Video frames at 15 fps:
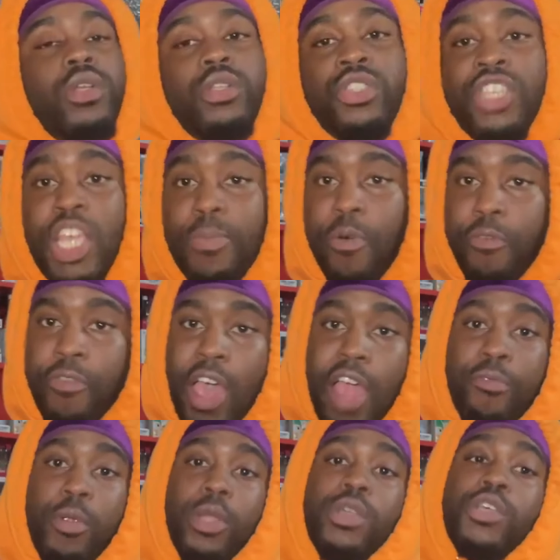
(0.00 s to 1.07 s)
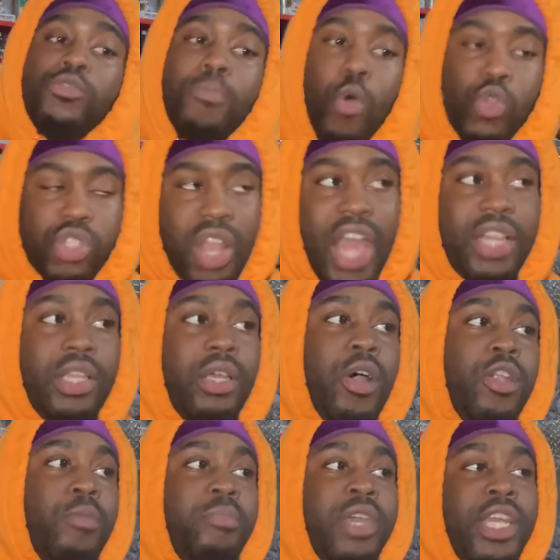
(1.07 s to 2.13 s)
Cheaper fabric is most likely
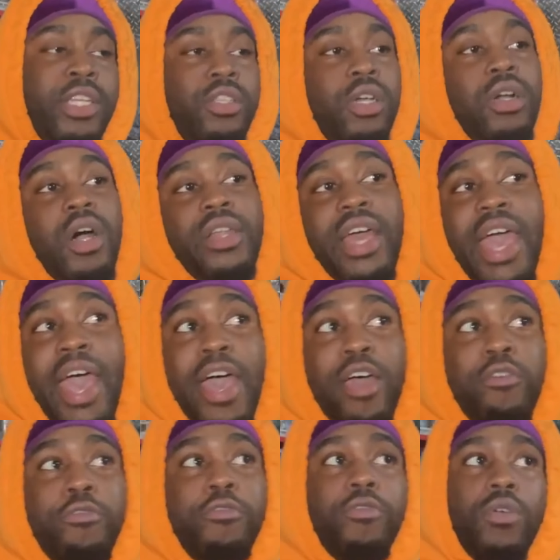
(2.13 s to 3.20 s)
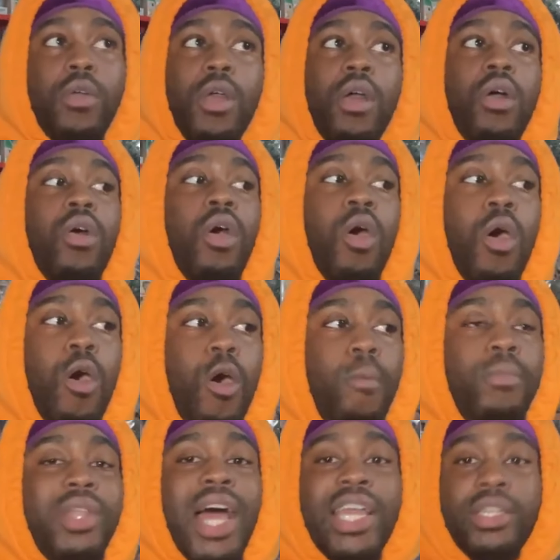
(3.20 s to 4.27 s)
going to mean you're going to have
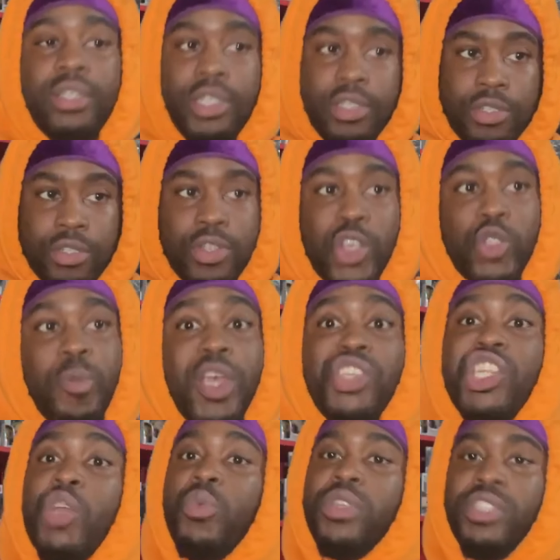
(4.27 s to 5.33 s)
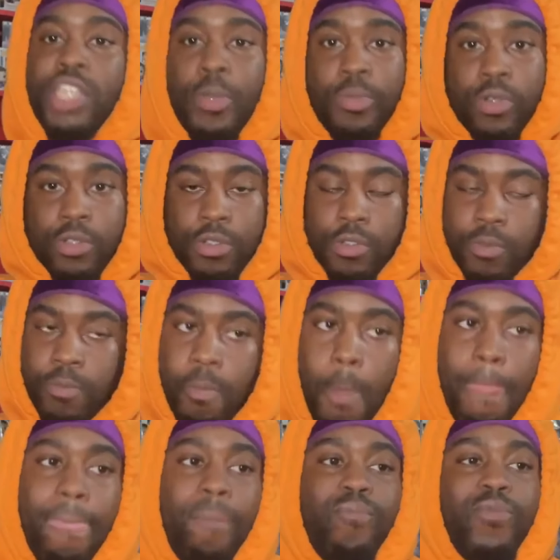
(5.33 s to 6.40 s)
light leaks, especially with zippers.
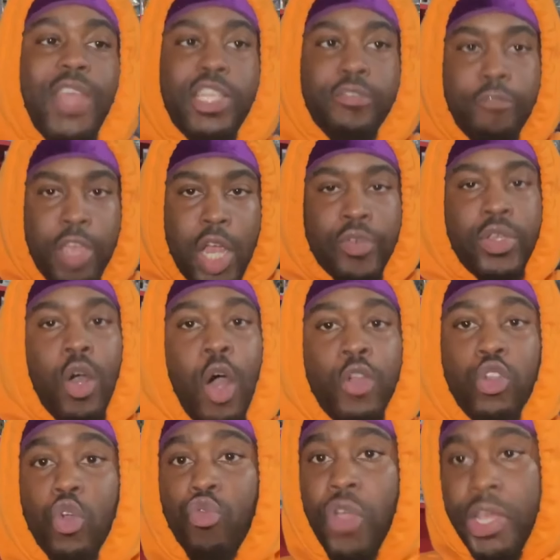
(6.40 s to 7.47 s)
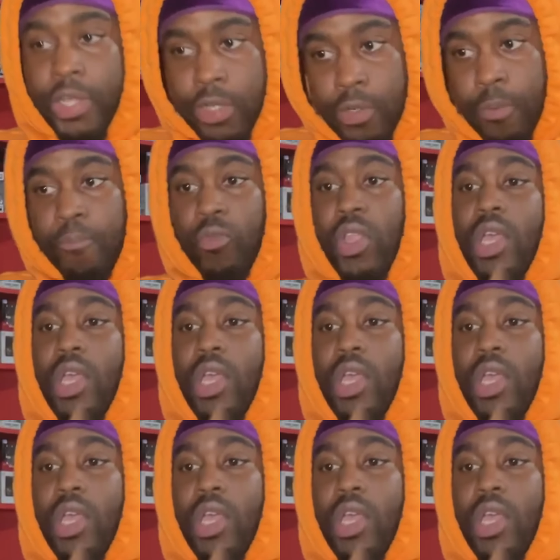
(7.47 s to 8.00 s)
That's very underrated.